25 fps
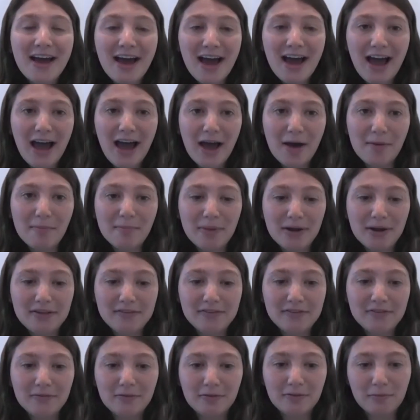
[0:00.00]
But
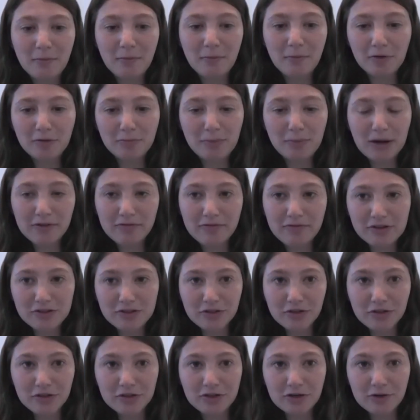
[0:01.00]
it's the most
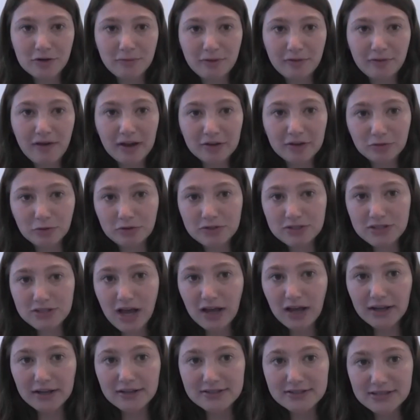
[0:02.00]
beneficial in terms of actual
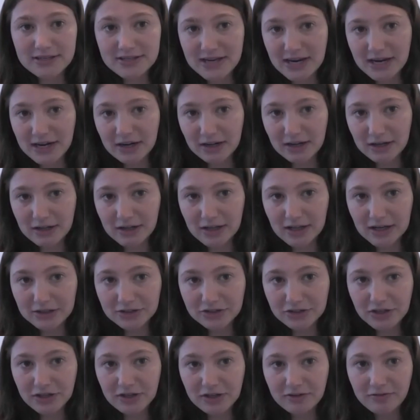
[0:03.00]
science and data
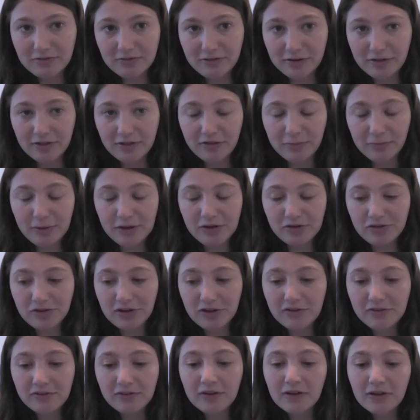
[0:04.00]
collection for the
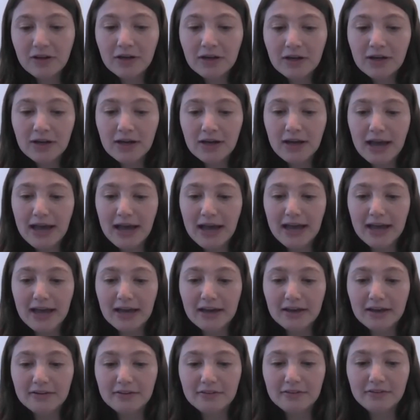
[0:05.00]
species.
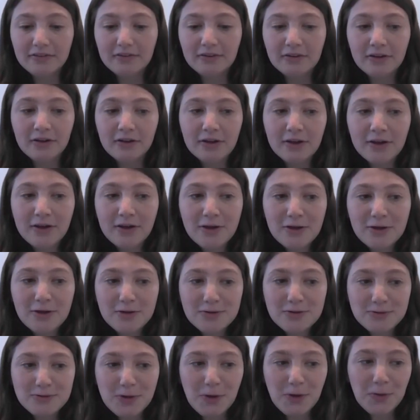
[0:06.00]
And
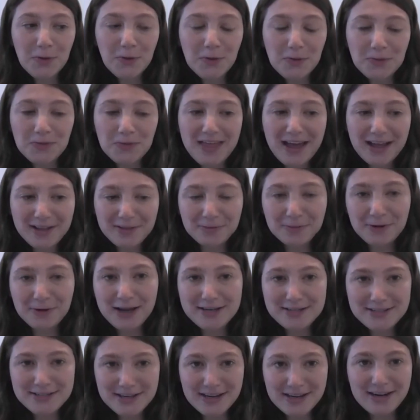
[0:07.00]
so that's what I
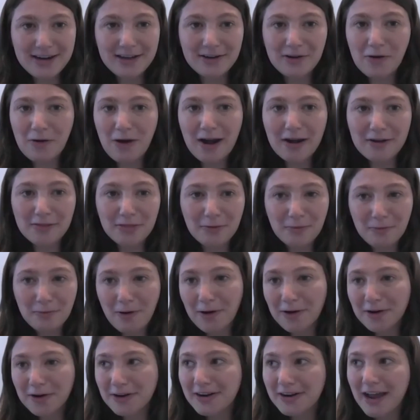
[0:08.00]
did. I go out in the
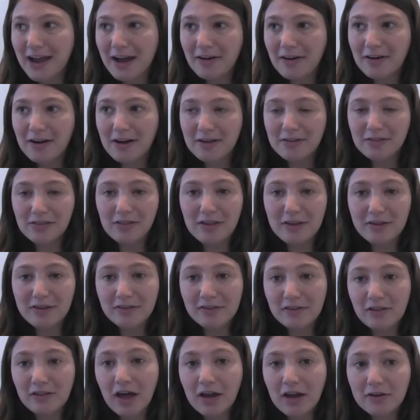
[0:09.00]
water now. It's a
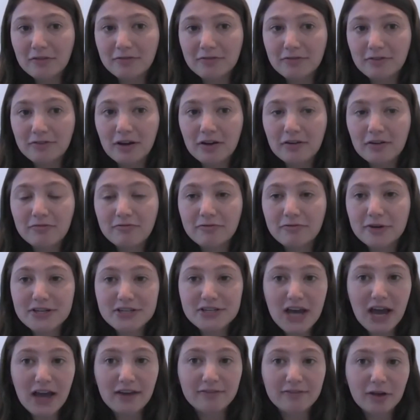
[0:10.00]
lot of free
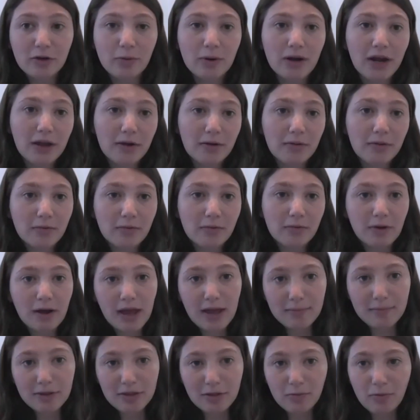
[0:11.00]
diving when I
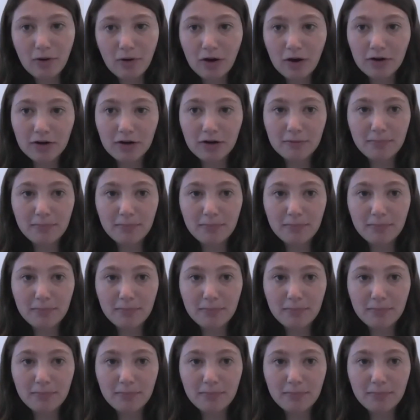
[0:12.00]
am in the water.